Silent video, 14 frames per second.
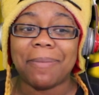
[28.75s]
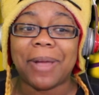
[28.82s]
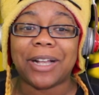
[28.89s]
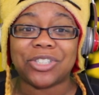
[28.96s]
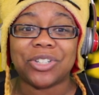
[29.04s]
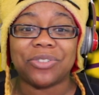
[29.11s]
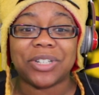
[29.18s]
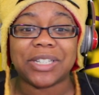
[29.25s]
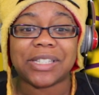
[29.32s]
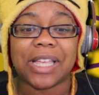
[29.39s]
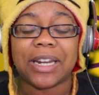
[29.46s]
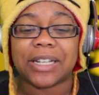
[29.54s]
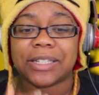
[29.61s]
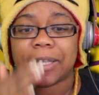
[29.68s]
I'm actually really
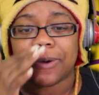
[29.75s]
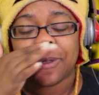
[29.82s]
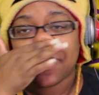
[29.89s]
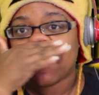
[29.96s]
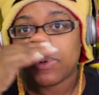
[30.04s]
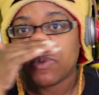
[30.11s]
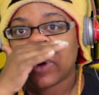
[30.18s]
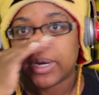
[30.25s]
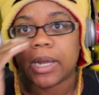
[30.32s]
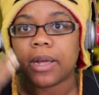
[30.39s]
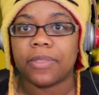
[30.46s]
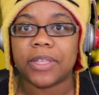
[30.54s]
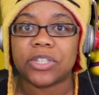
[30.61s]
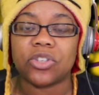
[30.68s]
excited because I know they've been
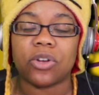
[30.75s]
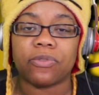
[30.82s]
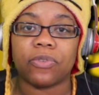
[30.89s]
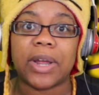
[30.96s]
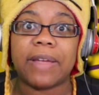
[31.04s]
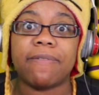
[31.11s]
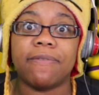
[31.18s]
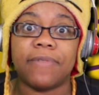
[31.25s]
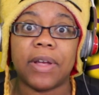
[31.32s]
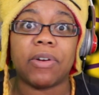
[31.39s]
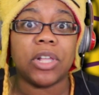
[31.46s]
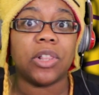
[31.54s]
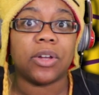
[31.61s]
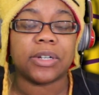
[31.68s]
working on this song for a
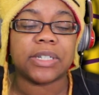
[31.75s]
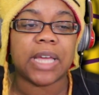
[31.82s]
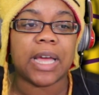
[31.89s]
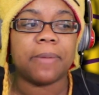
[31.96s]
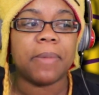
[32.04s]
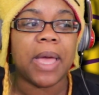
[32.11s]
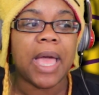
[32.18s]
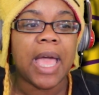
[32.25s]
very long time.